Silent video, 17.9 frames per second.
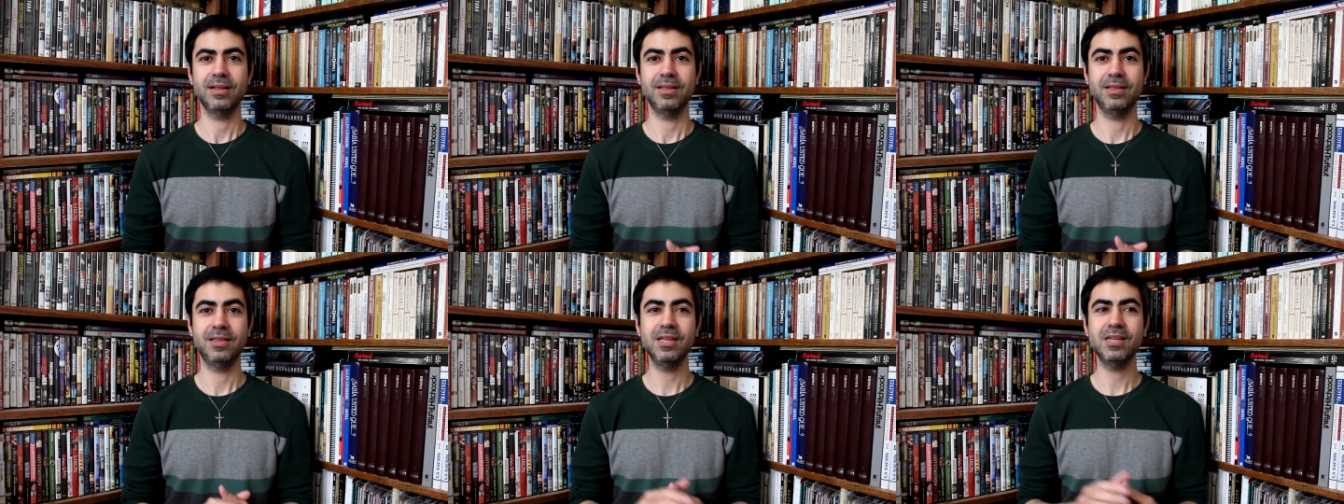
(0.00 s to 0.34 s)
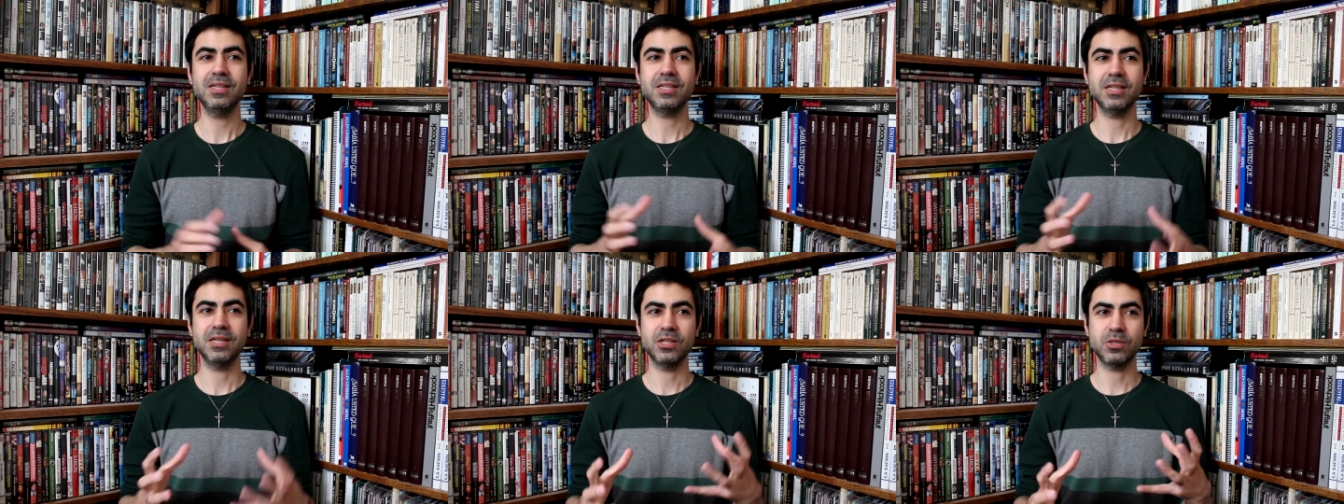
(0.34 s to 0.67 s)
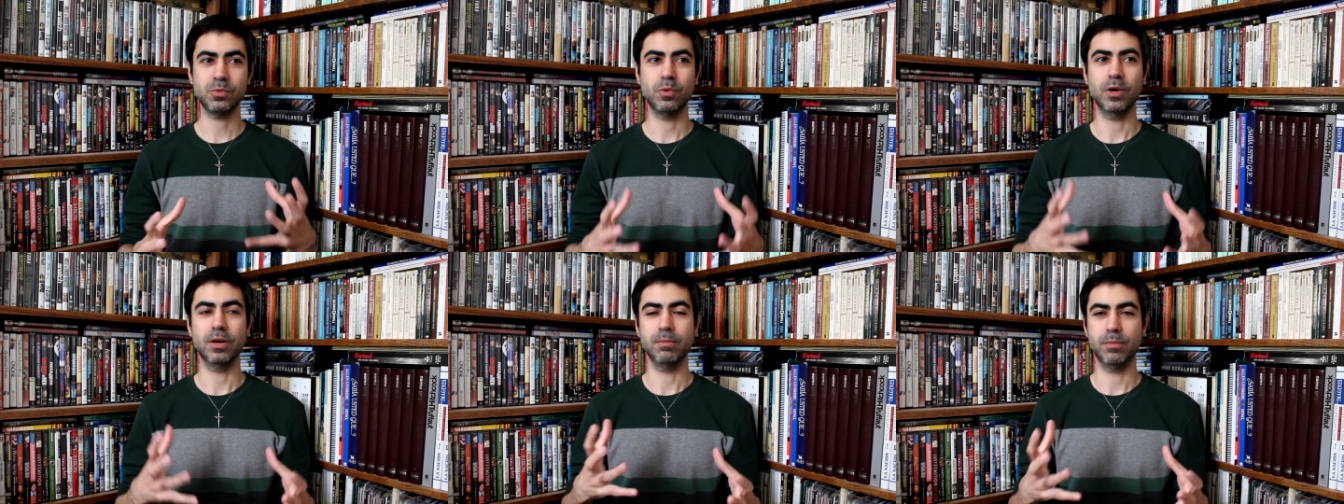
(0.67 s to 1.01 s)
This
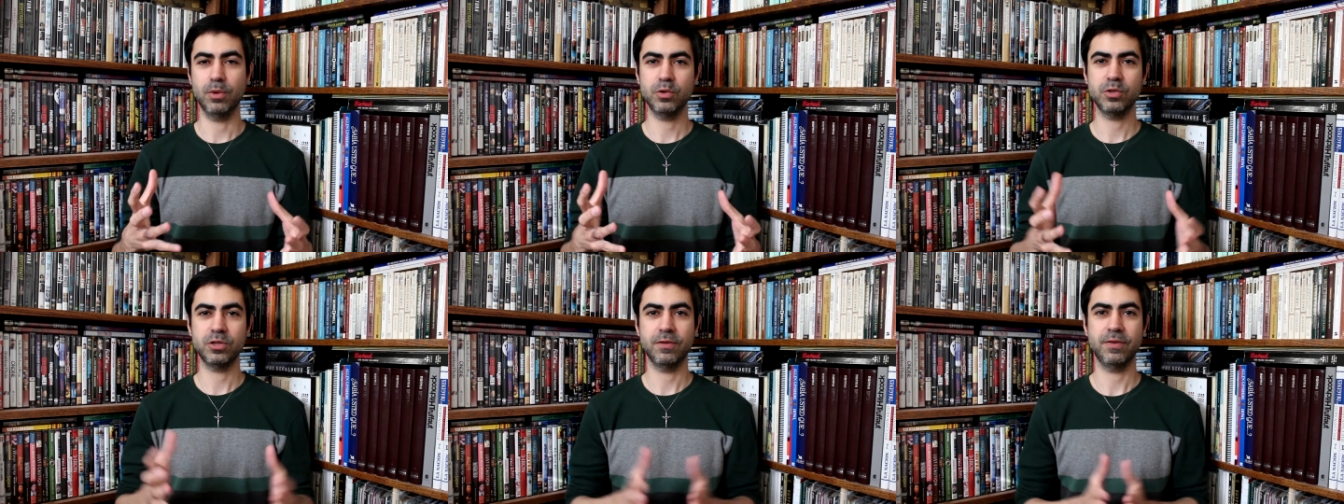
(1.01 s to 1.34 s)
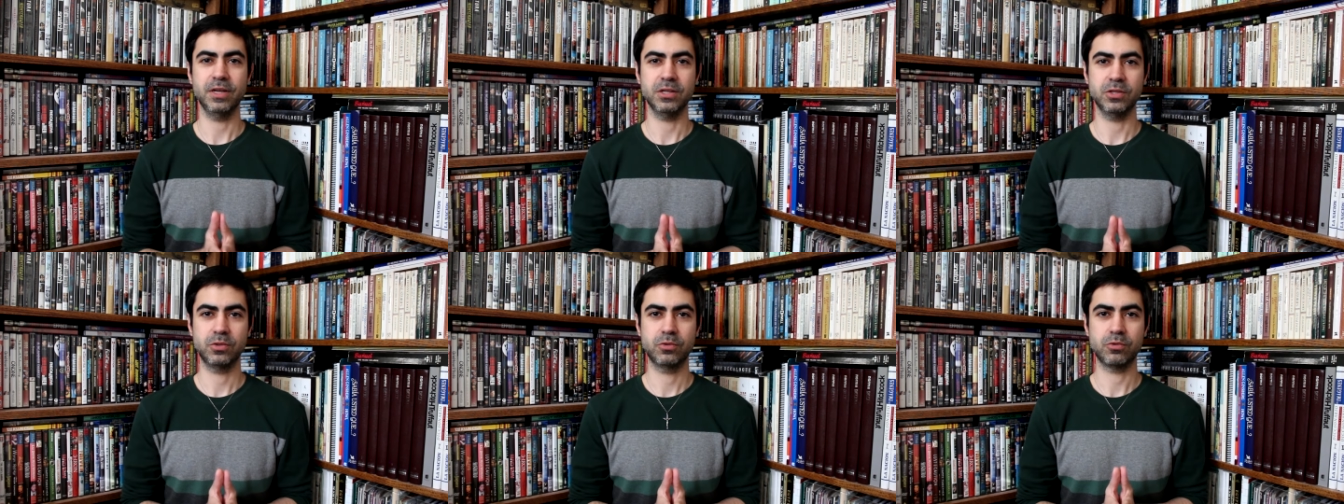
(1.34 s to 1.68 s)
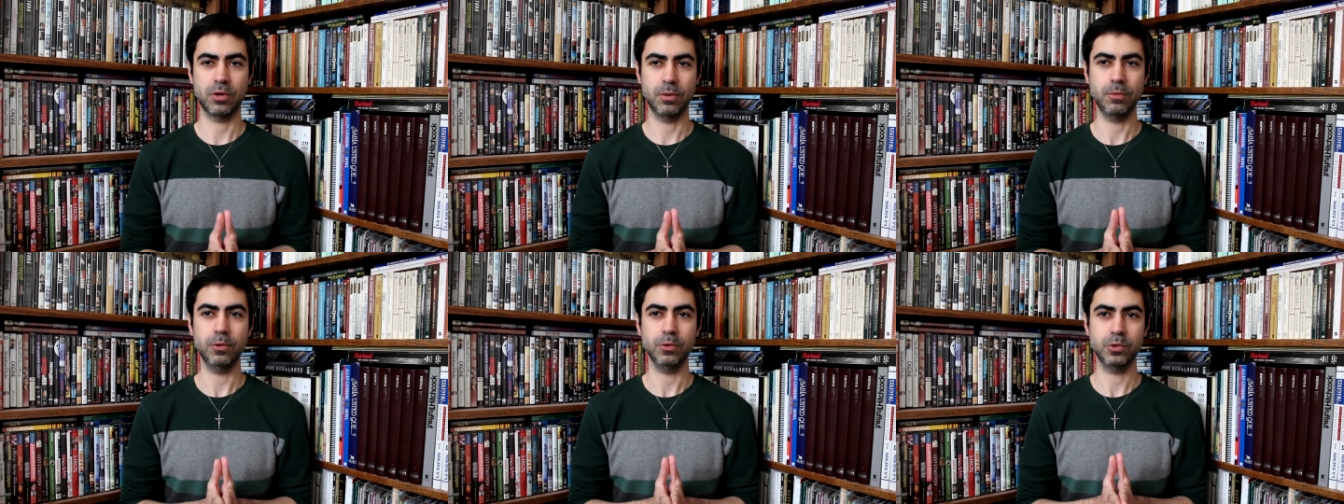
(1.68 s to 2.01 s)
is when most of his
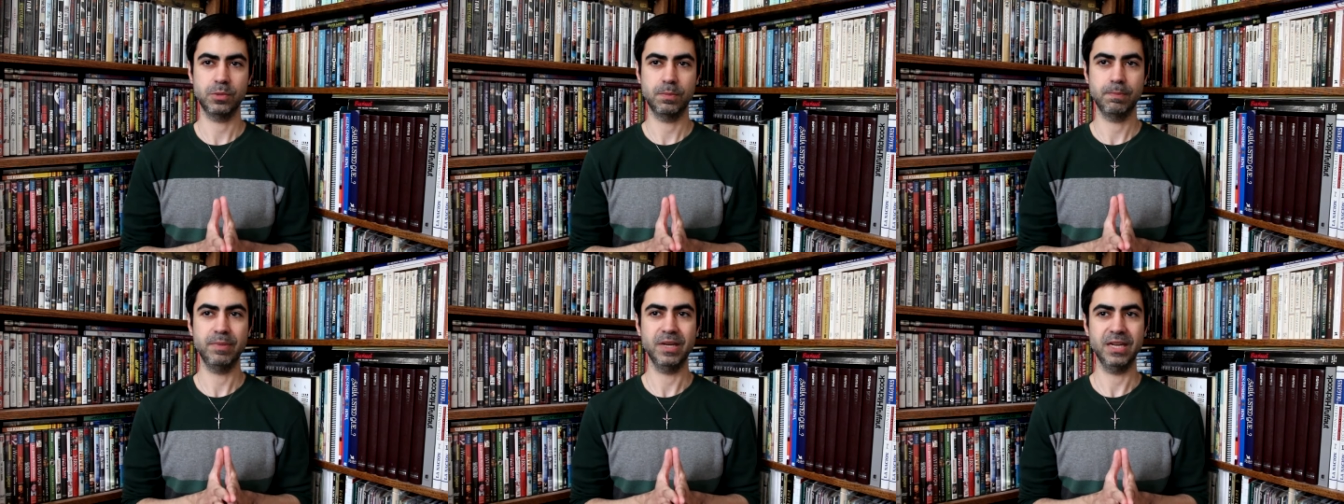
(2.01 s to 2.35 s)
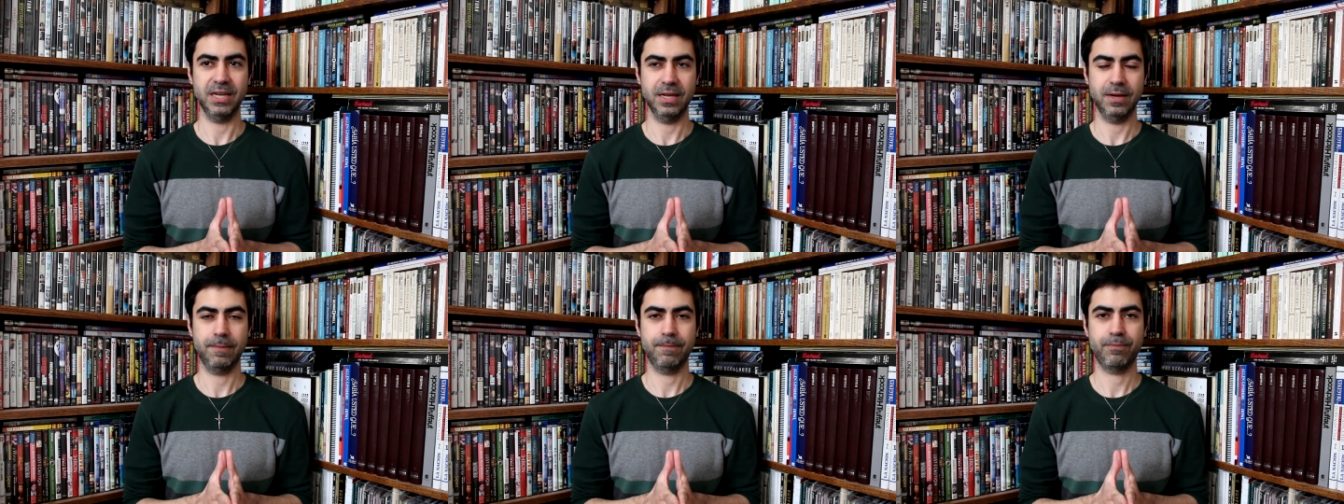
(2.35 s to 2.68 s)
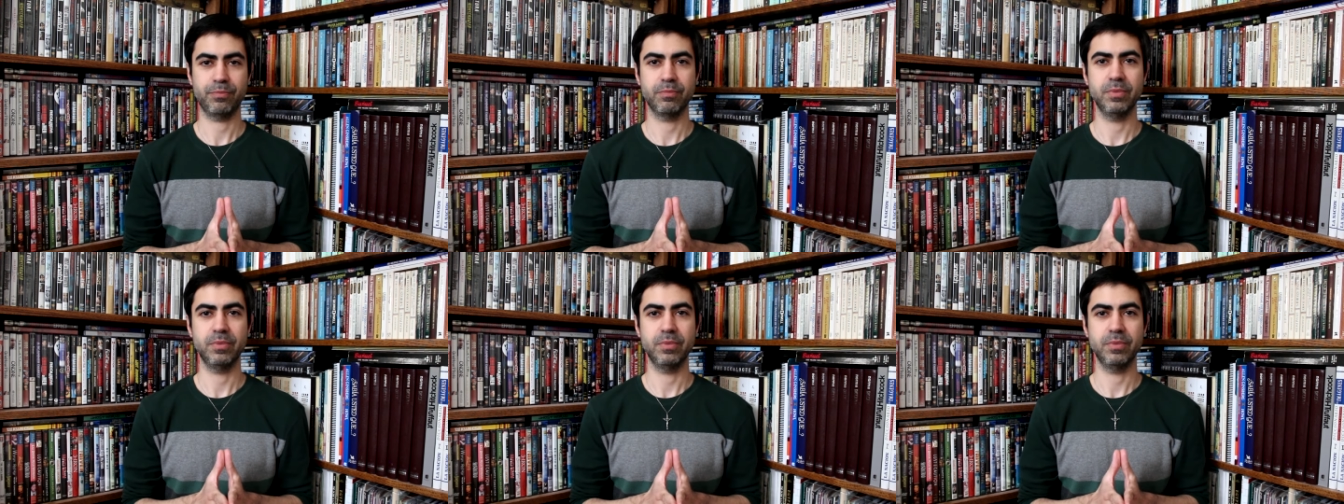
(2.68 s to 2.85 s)
troubles begin